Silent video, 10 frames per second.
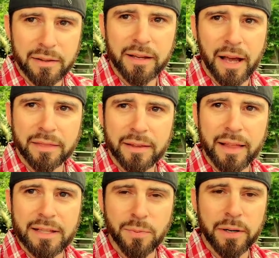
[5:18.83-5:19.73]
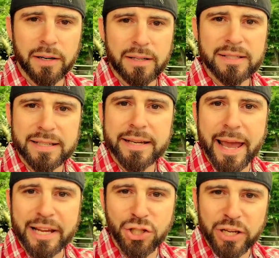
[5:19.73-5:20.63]
I think that's what it is.
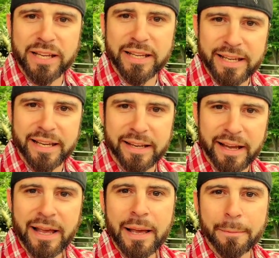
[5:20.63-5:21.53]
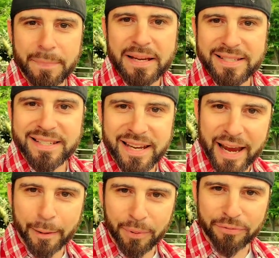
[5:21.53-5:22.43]
T-H-E-E, BC
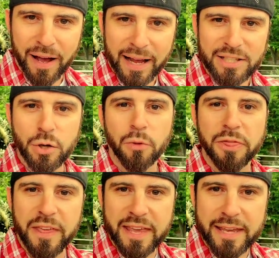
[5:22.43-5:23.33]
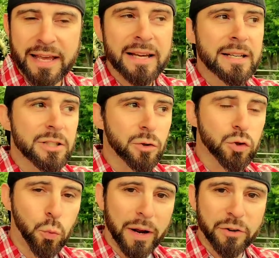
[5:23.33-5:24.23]
Amplified. So the. So
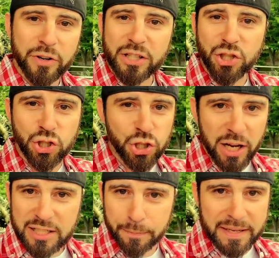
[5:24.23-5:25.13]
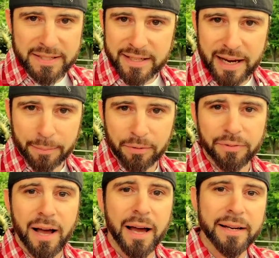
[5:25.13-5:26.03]
Twitter is just BC
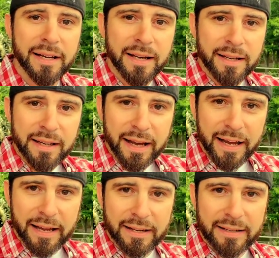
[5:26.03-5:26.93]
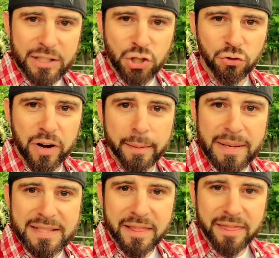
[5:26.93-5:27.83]
Amplified. And Instagram
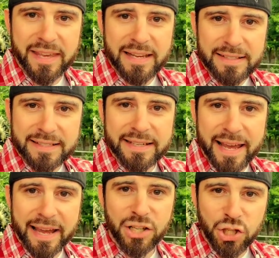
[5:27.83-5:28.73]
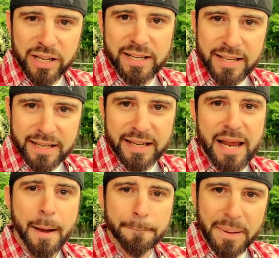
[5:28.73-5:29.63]
is the,
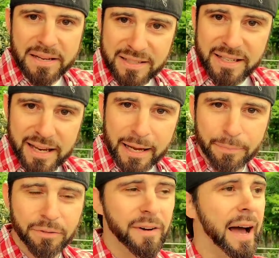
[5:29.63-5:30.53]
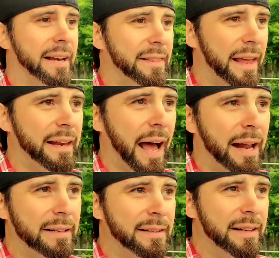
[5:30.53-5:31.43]
T-H-E-E, BC Amplified. And
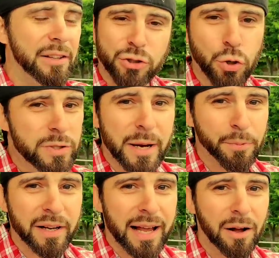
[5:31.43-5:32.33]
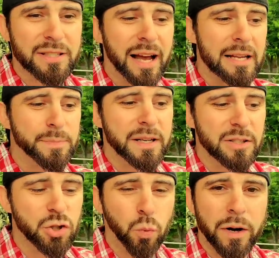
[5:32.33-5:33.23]
on, they're two separate accounts, guys,
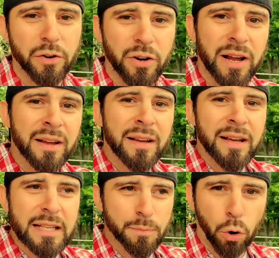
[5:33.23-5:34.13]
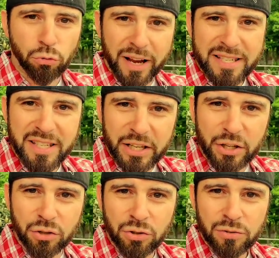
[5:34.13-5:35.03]
because Twitter is more
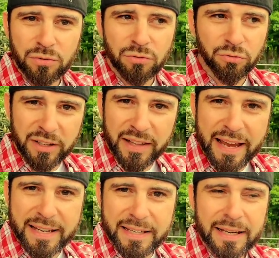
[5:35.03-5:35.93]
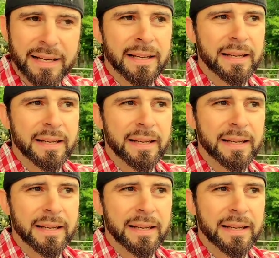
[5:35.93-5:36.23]
wrestling related.